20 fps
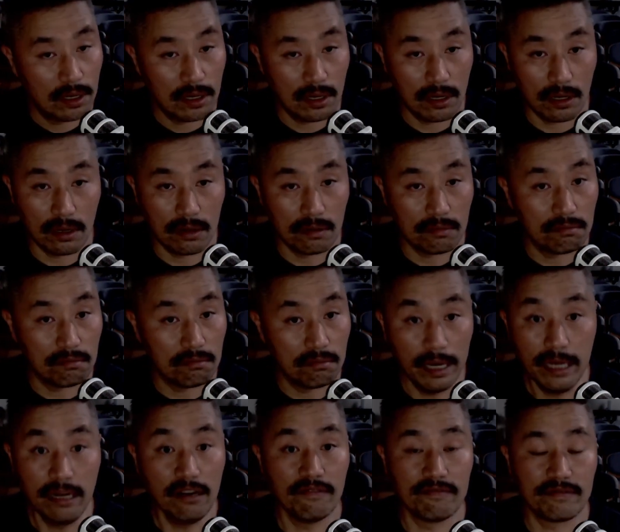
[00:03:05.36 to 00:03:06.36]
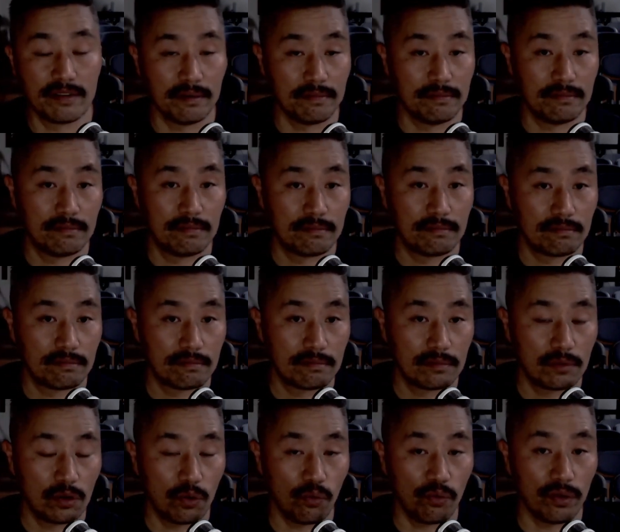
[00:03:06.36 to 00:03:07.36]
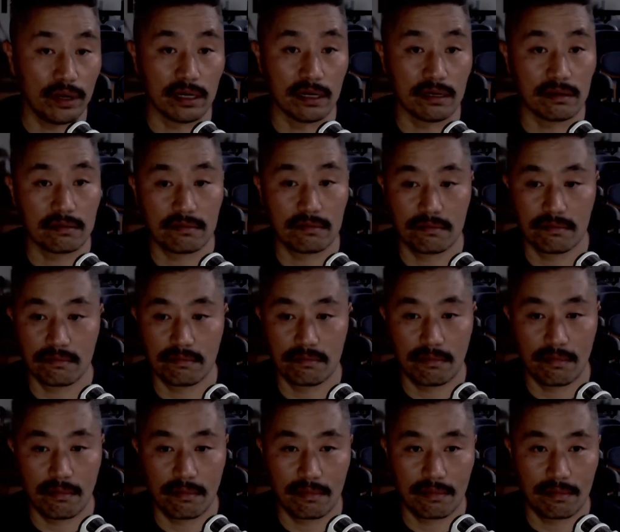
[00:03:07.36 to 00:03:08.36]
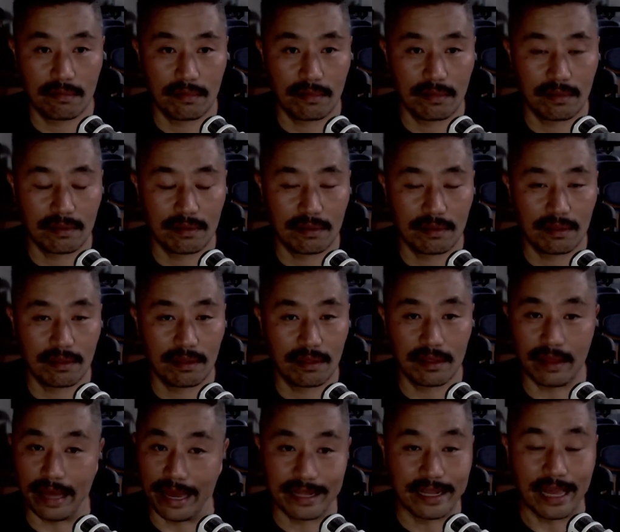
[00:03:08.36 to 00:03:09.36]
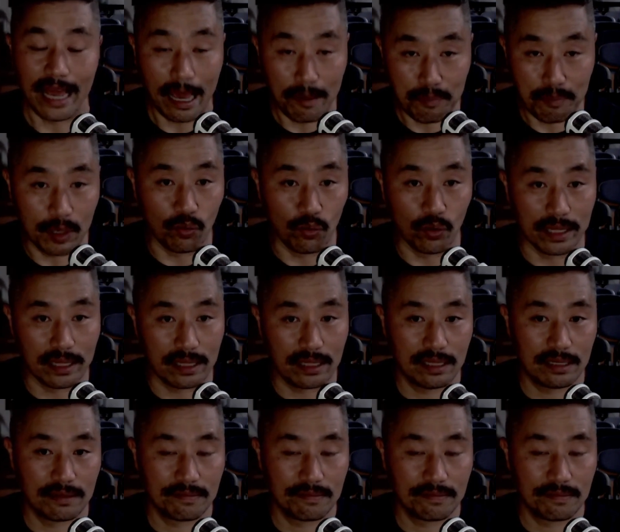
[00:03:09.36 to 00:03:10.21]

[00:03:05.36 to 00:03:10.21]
uh, many of them we are not that happy with.